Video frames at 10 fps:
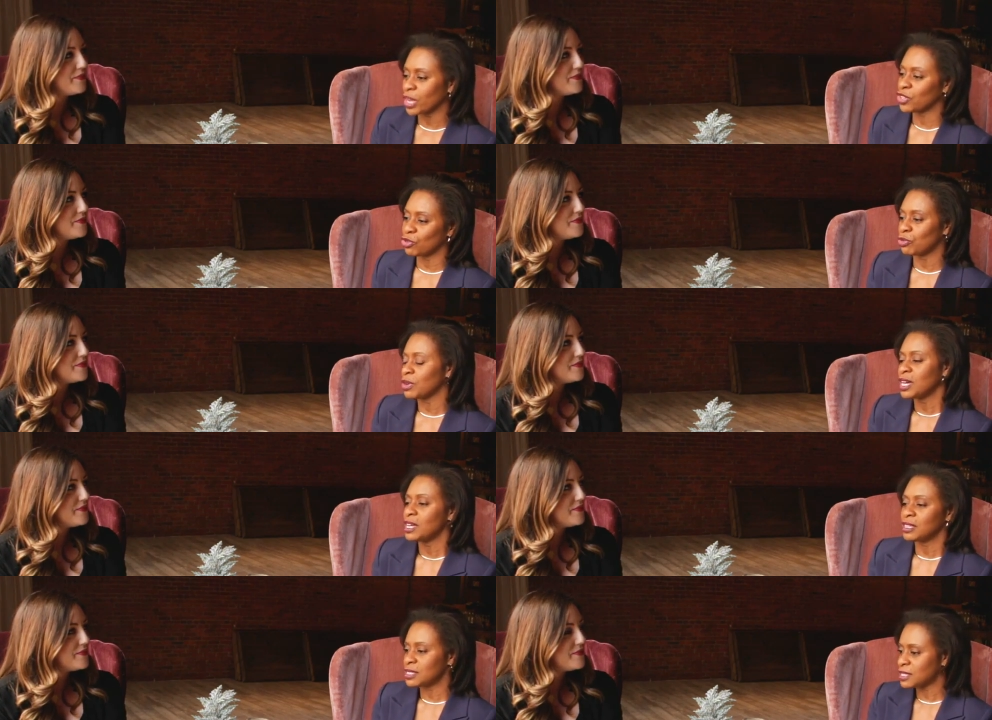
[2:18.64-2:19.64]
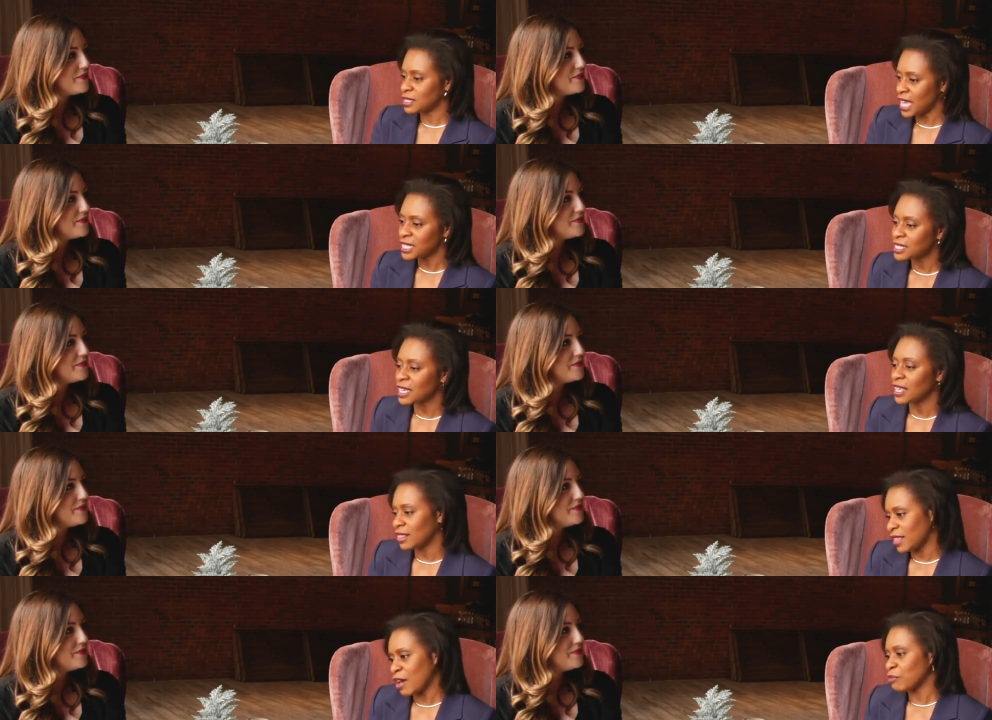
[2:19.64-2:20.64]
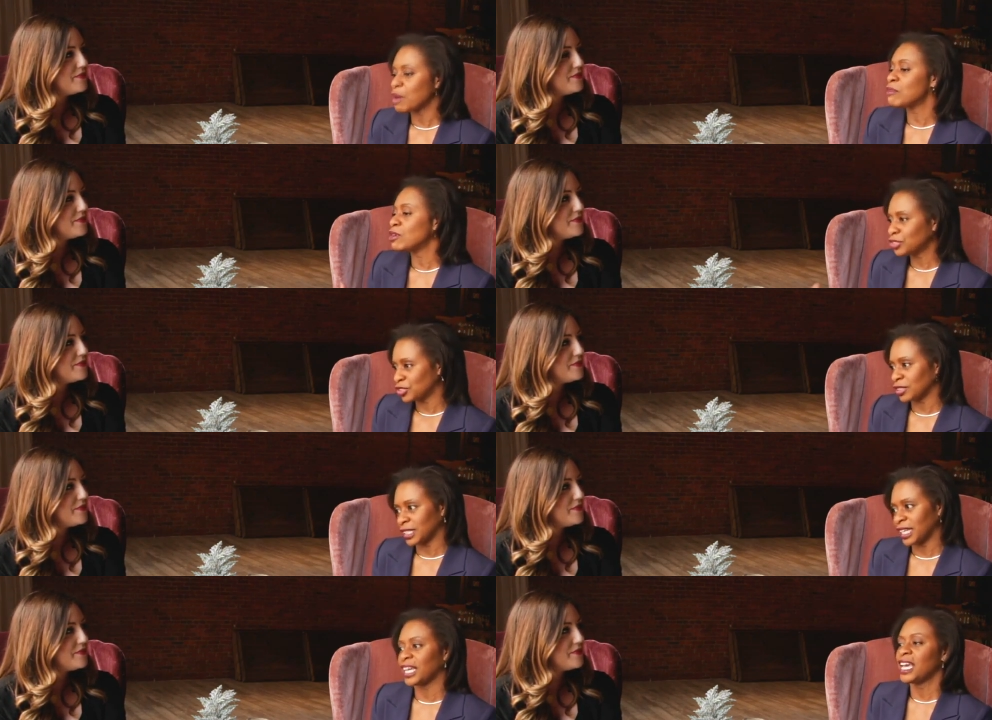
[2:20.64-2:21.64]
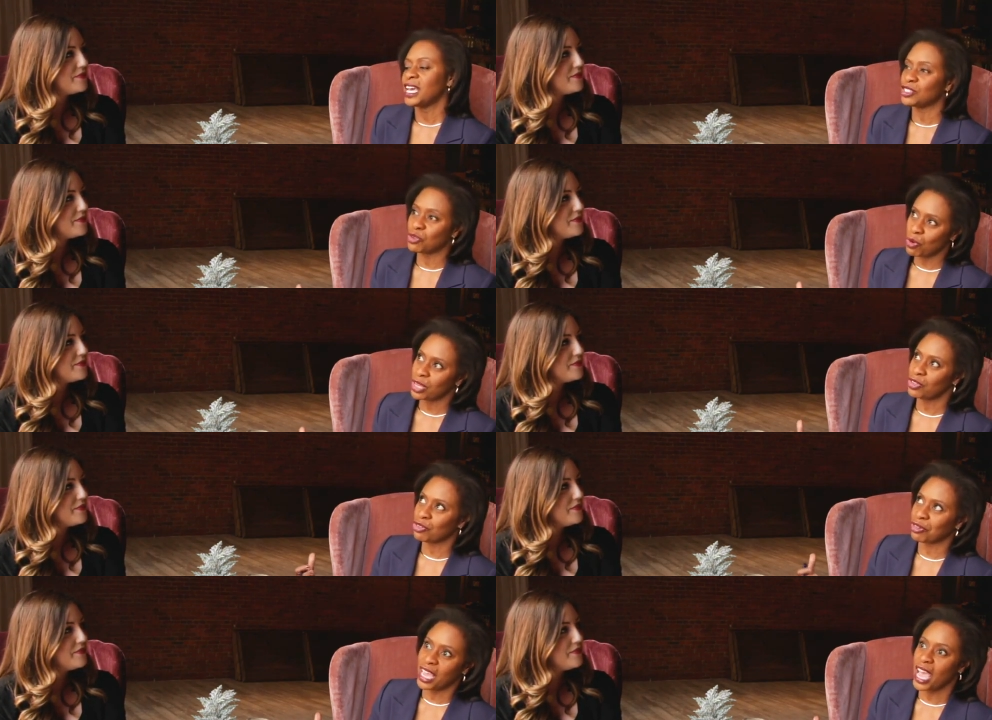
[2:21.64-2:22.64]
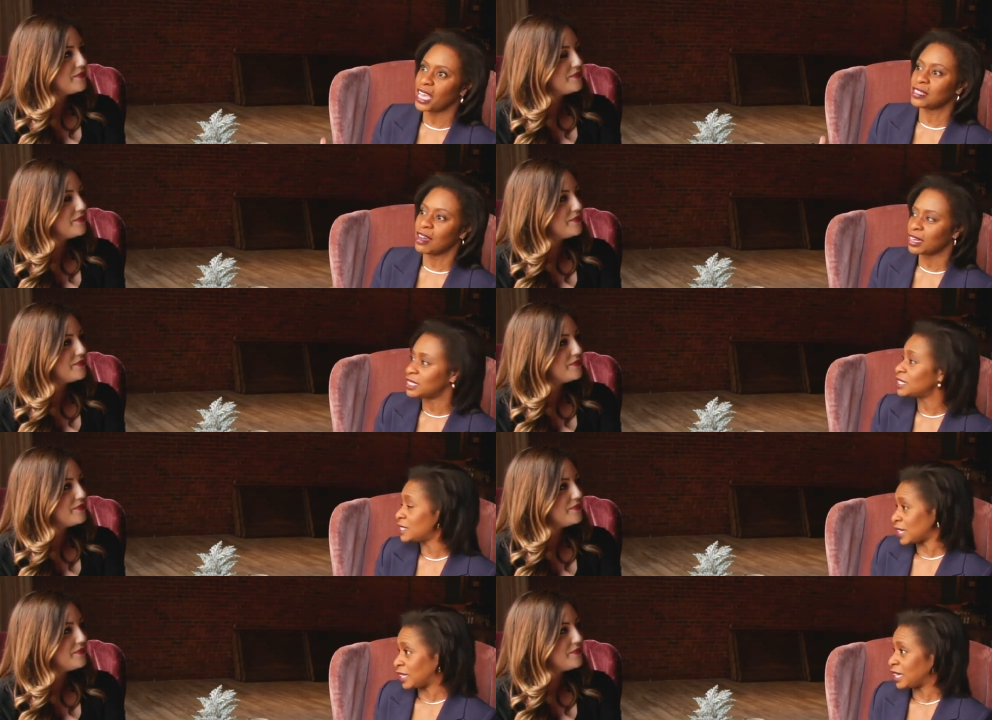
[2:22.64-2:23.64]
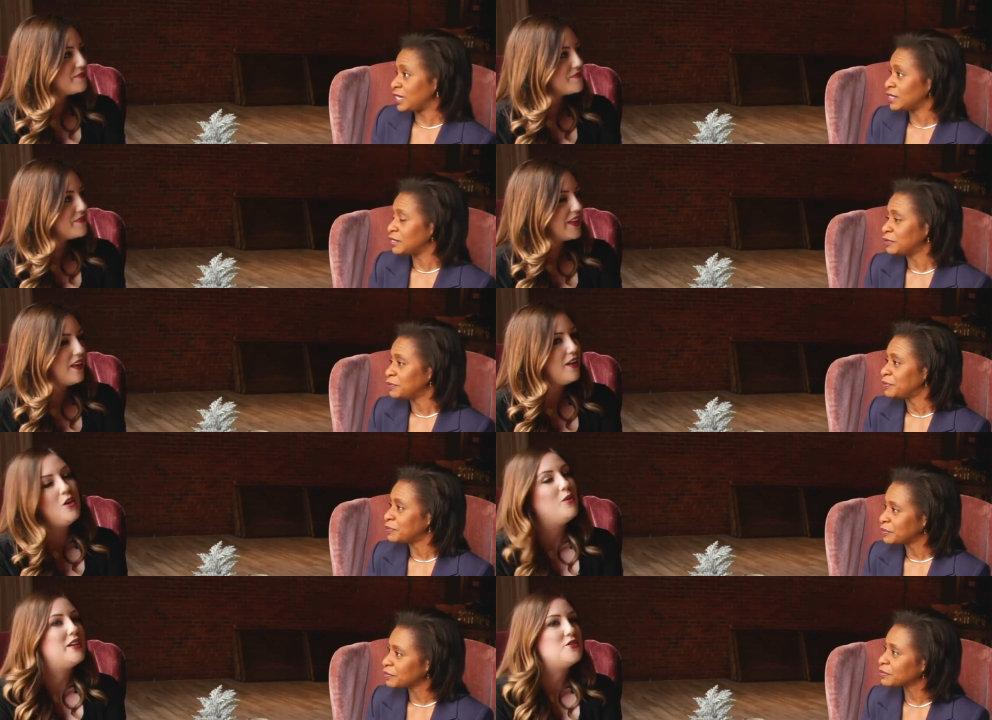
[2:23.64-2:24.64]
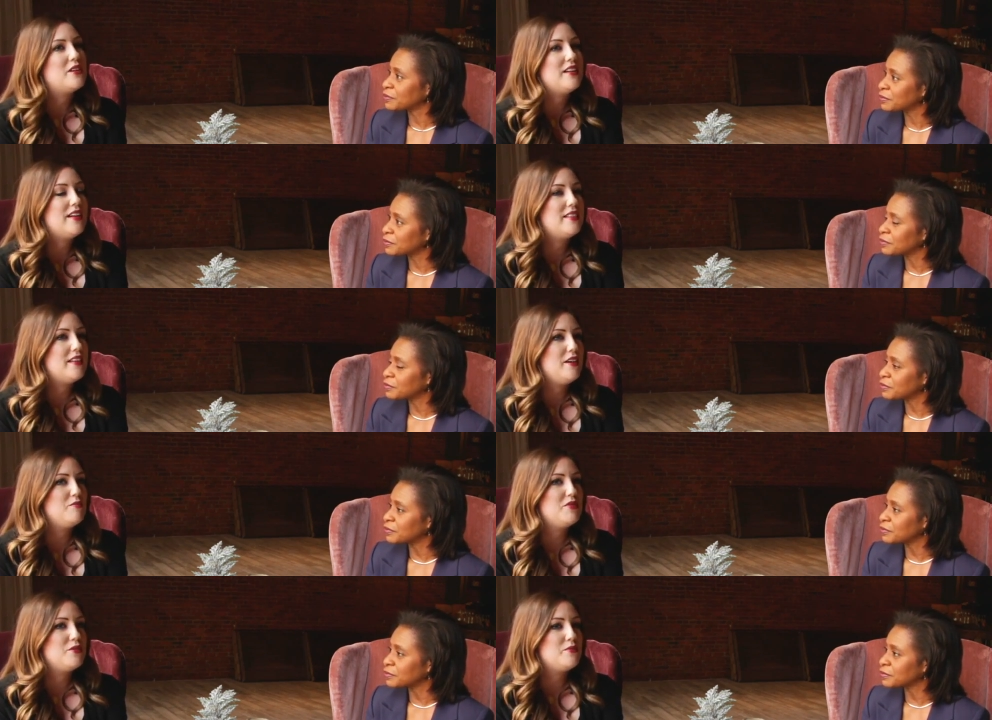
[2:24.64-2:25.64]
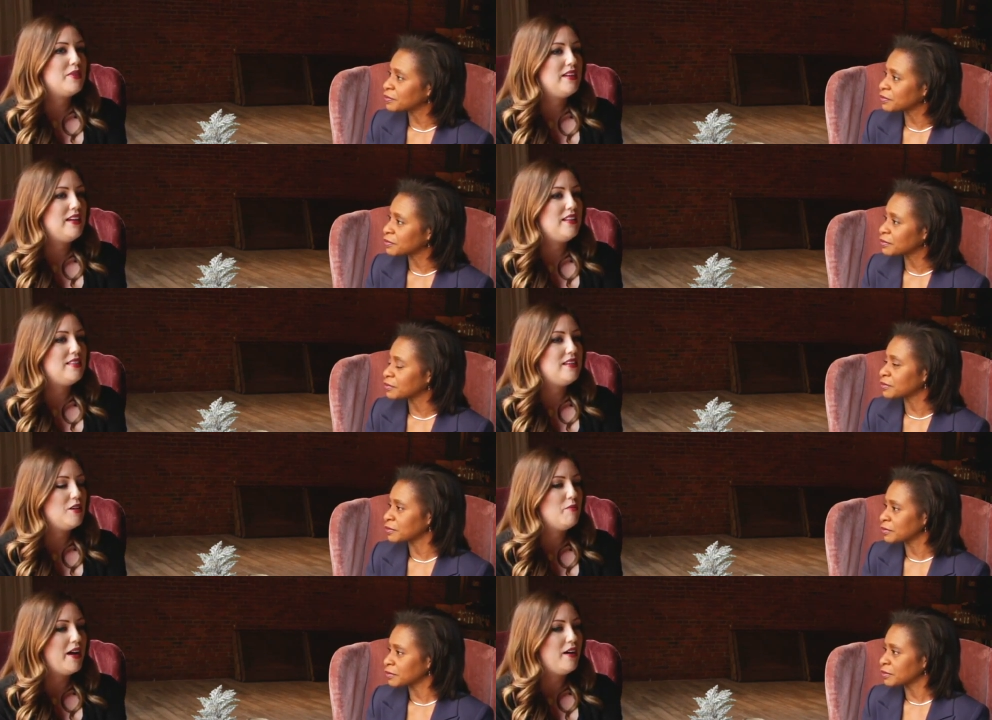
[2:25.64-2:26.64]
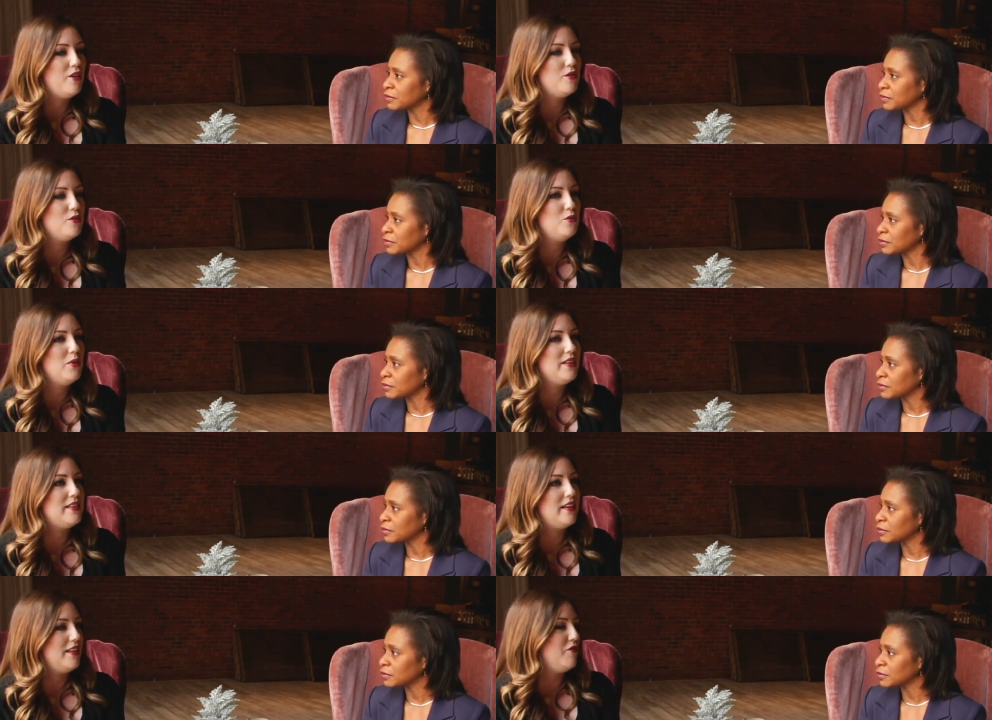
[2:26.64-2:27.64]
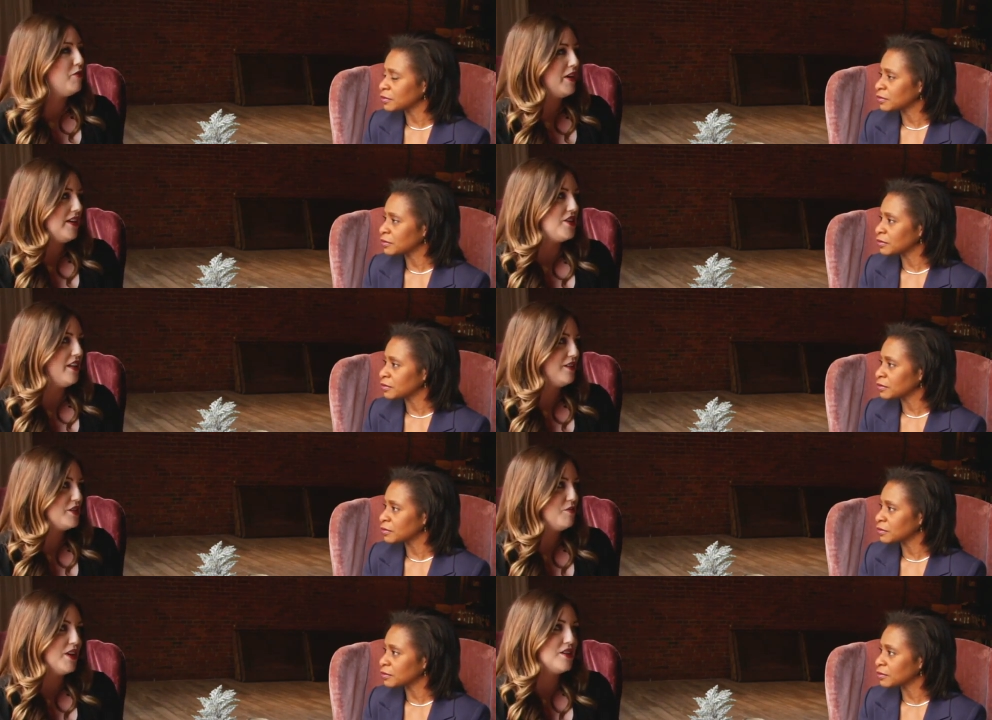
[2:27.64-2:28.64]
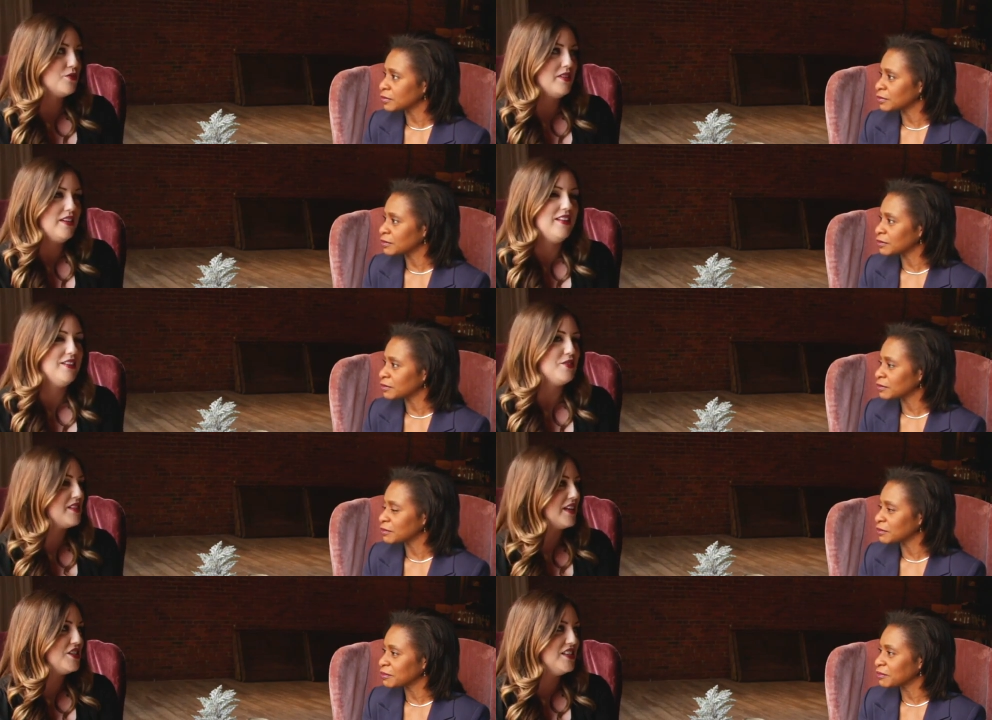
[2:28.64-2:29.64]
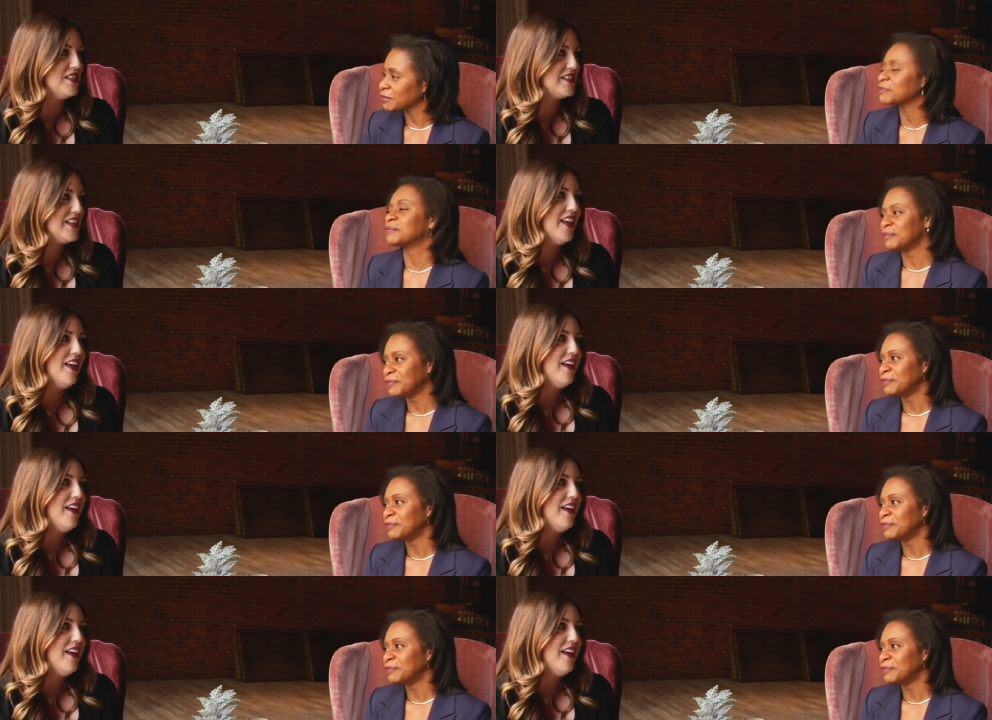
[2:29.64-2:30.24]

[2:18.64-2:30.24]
Speaker 1: what you sense in them emotionally into what you create artistically?
Speaker 2: Well, I try to get them to really think about what they love about each other so much within those sessions.